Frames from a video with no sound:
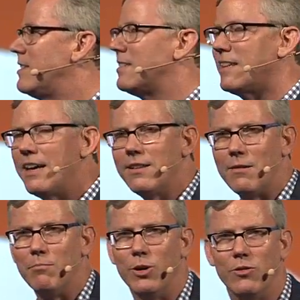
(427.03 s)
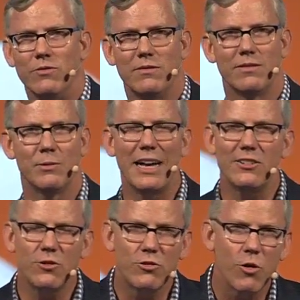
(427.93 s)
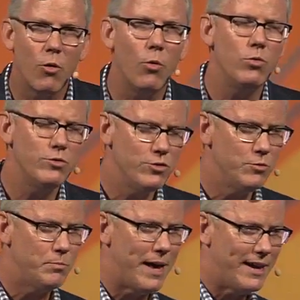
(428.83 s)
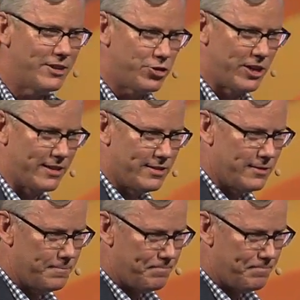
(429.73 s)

scale-up mode. We had to learn a whole new bag of tricks.